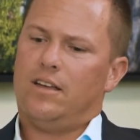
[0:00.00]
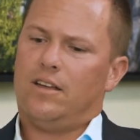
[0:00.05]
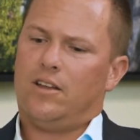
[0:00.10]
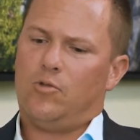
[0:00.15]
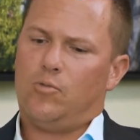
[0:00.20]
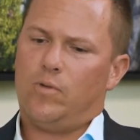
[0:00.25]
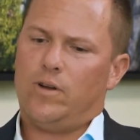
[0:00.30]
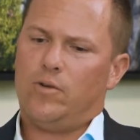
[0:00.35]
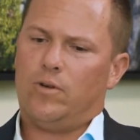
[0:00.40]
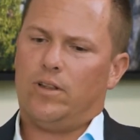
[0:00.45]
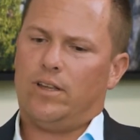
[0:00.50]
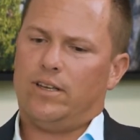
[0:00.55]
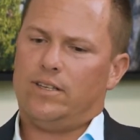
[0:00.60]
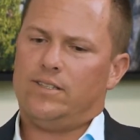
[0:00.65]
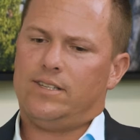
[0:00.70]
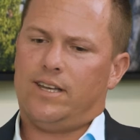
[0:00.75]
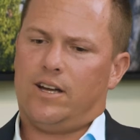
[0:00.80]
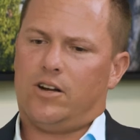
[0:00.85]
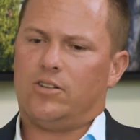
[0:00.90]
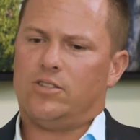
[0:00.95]
We really
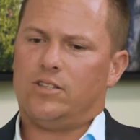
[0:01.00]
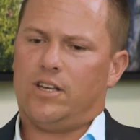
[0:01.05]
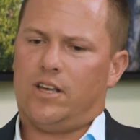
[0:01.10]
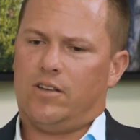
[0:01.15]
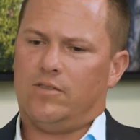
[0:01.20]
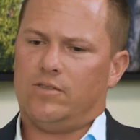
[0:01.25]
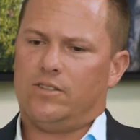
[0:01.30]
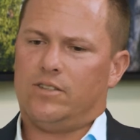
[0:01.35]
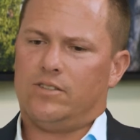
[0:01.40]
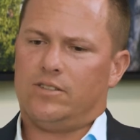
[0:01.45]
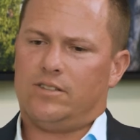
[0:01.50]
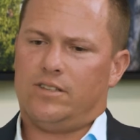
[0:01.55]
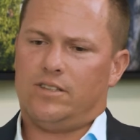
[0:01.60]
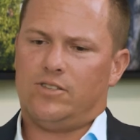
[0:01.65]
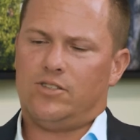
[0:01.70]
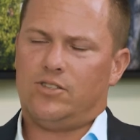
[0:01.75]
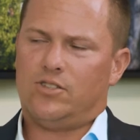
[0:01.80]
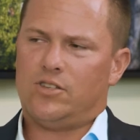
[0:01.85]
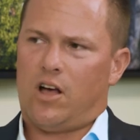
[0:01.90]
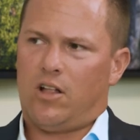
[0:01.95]
see ourselves as
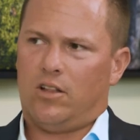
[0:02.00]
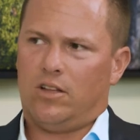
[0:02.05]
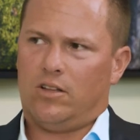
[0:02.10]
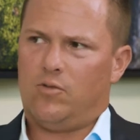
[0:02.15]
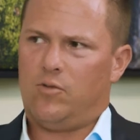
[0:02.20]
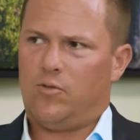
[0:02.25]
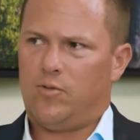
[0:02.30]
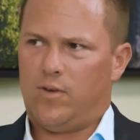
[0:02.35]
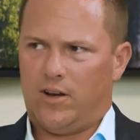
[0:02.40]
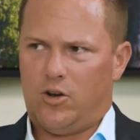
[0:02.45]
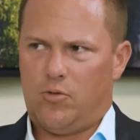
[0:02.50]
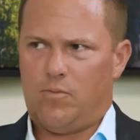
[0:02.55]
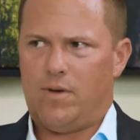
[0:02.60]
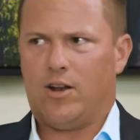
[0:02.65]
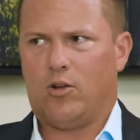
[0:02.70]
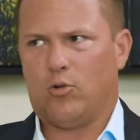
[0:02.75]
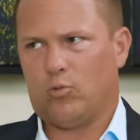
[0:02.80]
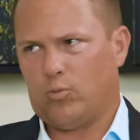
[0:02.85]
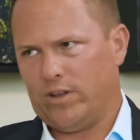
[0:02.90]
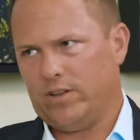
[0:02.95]
this solid,
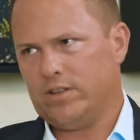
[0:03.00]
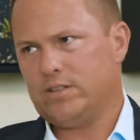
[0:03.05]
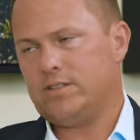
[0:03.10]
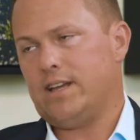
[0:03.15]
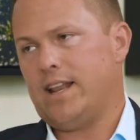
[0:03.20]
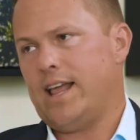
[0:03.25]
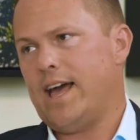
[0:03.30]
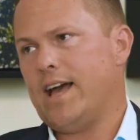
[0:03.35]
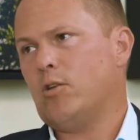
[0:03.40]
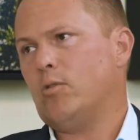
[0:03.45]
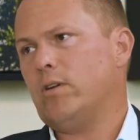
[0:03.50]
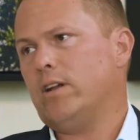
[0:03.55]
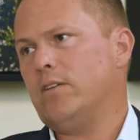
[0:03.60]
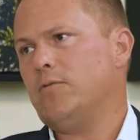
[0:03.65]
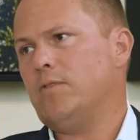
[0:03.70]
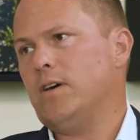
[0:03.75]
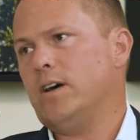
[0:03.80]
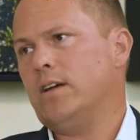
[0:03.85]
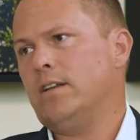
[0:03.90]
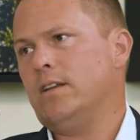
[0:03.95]
fundamental real estate equity
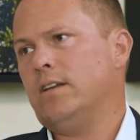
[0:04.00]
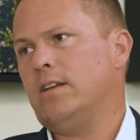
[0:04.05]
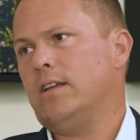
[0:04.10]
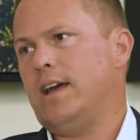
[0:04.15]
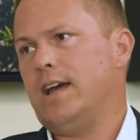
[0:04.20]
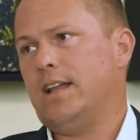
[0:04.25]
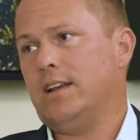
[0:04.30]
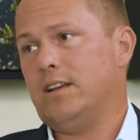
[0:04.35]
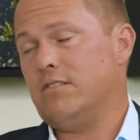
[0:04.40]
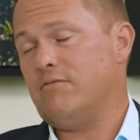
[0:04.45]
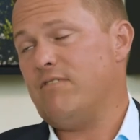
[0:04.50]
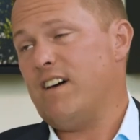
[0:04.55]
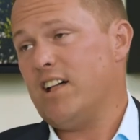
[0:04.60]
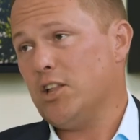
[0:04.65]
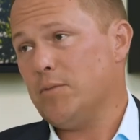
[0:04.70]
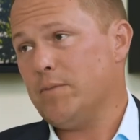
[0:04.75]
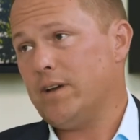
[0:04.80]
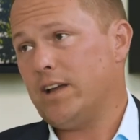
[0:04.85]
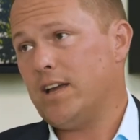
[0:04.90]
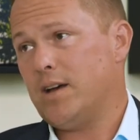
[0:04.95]
fund and
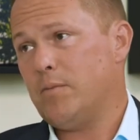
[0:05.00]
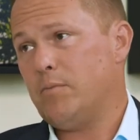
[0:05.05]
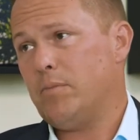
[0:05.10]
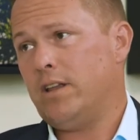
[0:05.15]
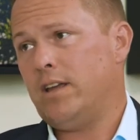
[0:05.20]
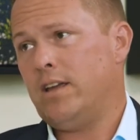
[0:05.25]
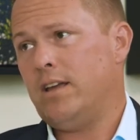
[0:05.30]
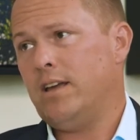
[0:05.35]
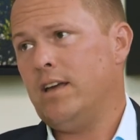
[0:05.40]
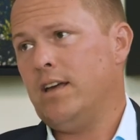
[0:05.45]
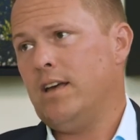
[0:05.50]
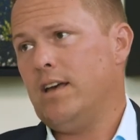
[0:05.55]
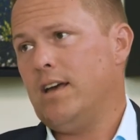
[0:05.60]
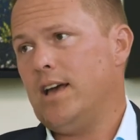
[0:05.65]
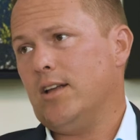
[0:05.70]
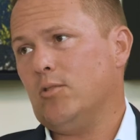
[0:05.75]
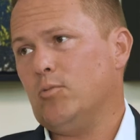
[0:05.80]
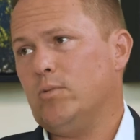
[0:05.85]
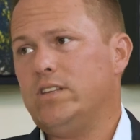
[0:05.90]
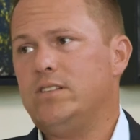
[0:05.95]
development company,
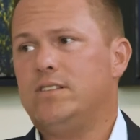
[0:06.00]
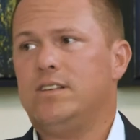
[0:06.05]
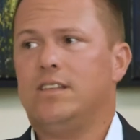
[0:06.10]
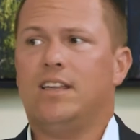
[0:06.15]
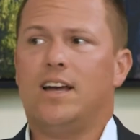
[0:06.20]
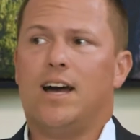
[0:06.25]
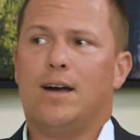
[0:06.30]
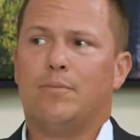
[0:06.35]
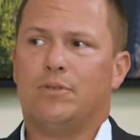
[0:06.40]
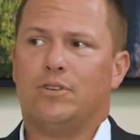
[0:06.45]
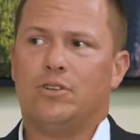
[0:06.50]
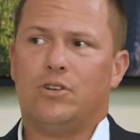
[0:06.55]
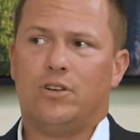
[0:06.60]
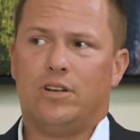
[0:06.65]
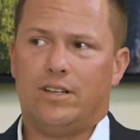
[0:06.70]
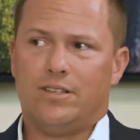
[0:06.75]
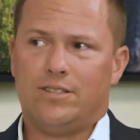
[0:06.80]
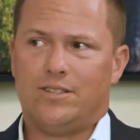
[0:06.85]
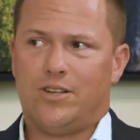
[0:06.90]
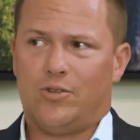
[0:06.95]
and we see the
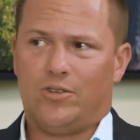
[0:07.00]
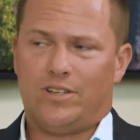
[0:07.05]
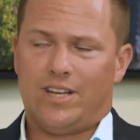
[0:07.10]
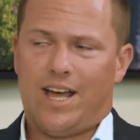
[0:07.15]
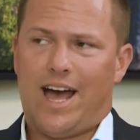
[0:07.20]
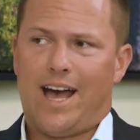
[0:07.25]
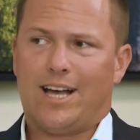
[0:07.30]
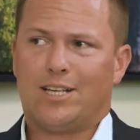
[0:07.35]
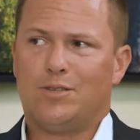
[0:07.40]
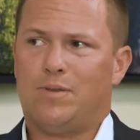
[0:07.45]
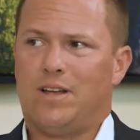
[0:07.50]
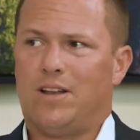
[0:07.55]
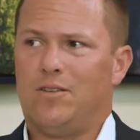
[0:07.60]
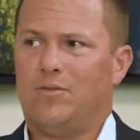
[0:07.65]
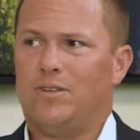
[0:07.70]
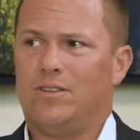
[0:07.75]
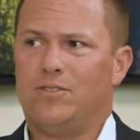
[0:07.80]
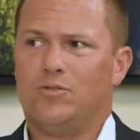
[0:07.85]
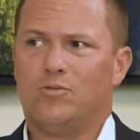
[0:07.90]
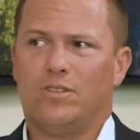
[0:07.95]
Opportunity Zone tax
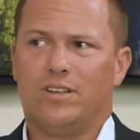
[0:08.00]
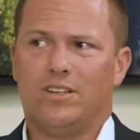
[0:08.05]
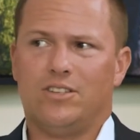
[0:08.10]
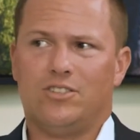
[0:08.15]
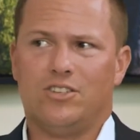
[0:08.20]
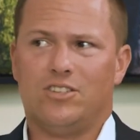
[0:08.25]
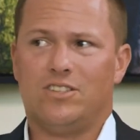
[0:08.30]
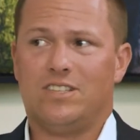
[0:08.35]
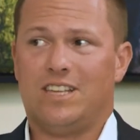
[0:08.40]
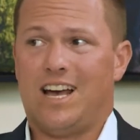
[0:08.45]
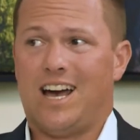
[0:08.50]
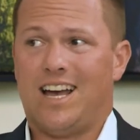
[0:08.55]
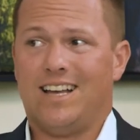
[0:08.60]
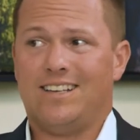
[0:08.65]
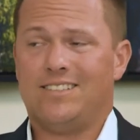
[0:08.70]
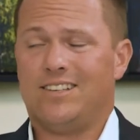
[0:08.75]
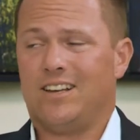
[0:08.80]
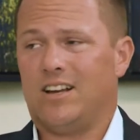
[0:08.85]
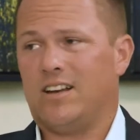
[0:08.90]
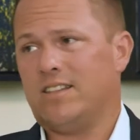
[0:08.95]
benefits really as just the
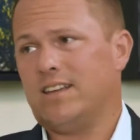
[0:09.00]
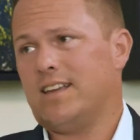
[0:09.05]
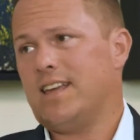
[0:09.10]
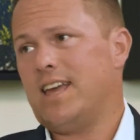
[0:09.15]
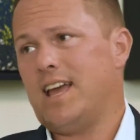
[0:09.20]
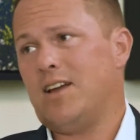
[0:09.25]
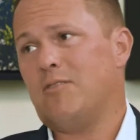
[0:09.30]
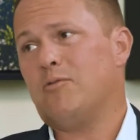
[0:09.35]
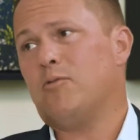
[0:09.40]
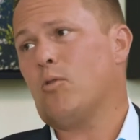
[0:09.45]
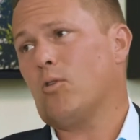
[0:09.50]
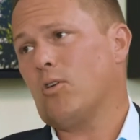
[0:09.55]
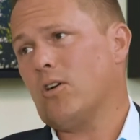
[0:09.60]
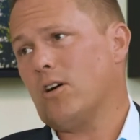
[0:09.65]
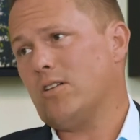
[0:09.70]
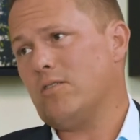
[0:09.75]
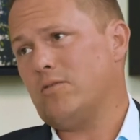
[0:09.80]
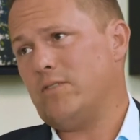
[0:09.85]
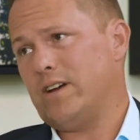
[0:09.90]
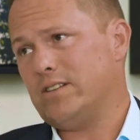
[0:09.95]
icing on the cake for
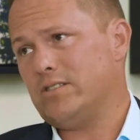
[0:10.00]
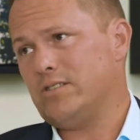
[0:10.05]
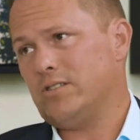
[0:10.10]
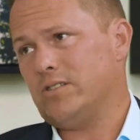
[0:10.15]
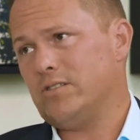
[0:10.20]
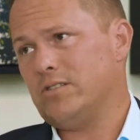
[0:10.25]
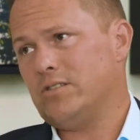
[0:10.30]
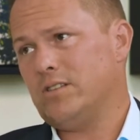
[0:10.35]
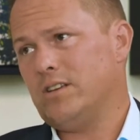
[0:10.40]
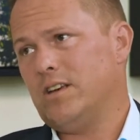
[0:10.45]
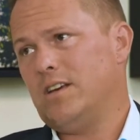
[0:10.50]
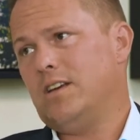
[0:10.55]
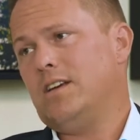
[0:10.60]
our investors.